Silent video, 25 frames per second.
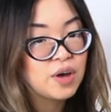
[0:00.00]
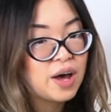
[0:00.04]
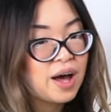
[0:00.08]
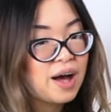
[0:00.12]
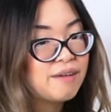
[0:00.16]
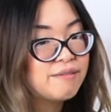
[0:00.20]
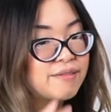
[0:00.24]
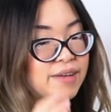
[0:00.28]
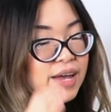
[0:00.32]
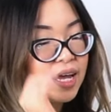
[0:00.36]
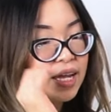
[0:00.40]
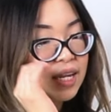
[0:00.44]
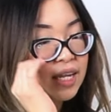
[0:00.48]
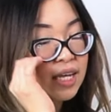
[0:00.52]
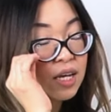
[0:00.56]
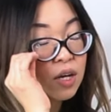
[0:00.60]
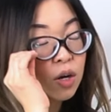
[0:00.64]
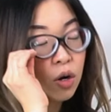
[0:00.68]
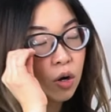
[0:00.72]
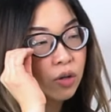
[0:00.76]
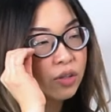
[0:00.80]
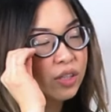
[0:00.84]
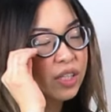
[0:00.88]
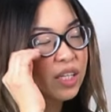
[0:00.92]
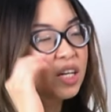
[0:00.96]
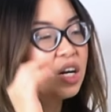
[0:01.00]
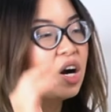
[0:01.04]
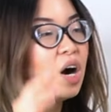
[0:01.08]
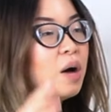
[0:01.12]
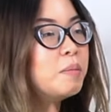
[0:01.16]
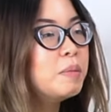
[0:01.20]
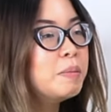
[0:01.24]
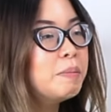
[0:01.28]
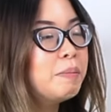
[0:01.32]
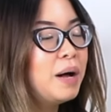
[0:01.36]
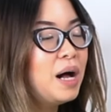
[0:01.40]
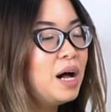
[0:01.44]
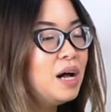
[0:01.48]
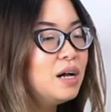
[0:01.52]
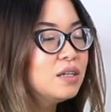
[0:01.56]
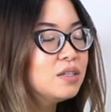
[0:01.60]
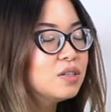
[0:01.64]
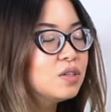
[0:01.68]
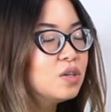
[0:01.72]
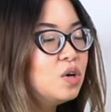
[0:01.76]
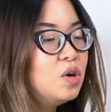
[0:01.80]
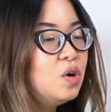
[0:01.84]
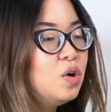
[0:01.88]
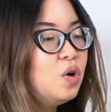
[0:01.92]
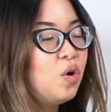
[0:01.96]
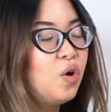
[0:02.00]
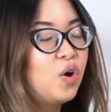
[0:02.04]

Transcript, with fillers: have any on the comment box